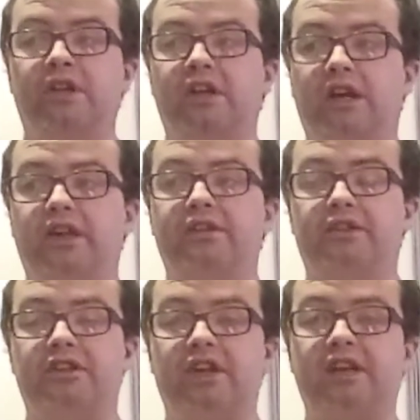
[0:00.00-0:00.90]
And
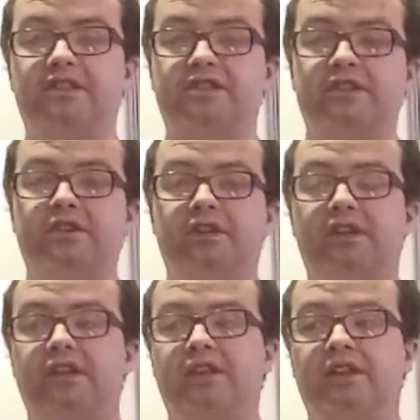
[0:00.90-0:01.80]
yes,
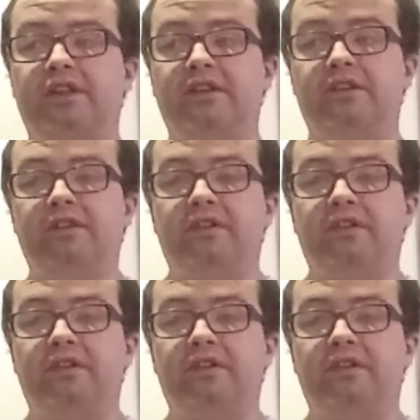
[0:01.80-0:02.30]
when